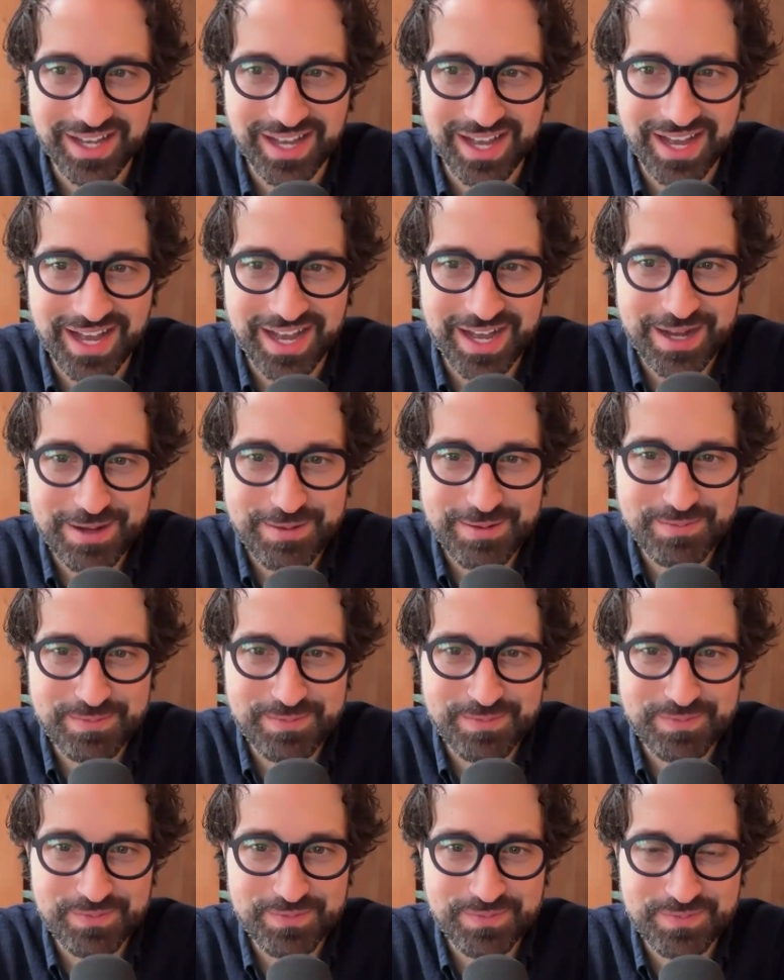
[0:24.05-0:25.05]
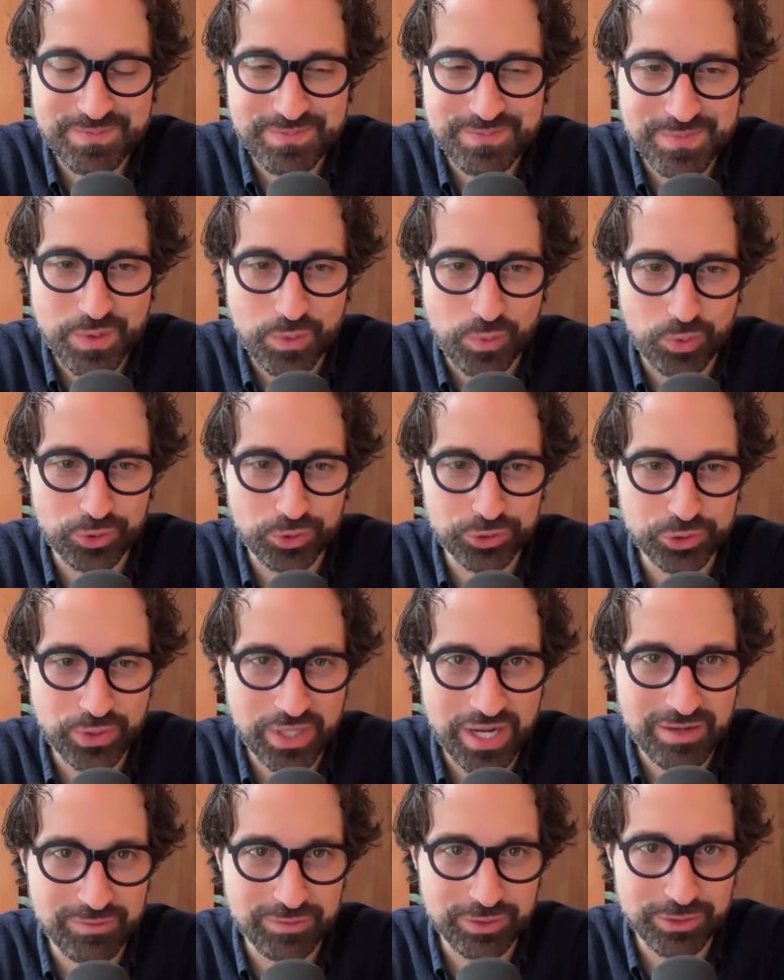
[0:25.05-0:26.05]
um, world
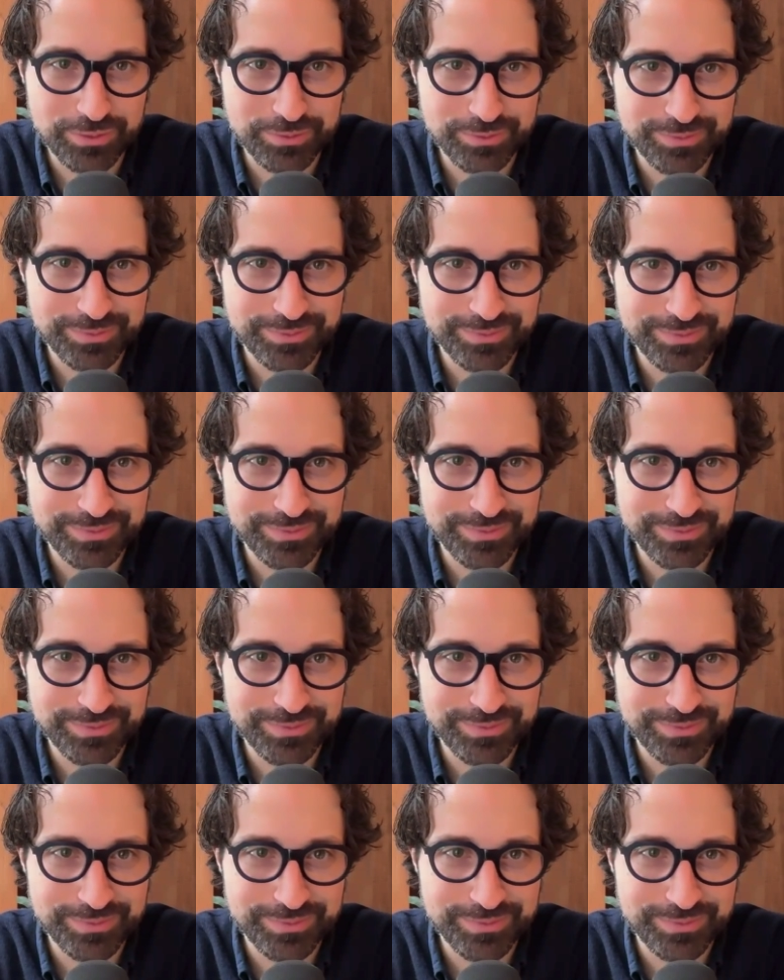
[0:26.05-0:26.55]
traveler,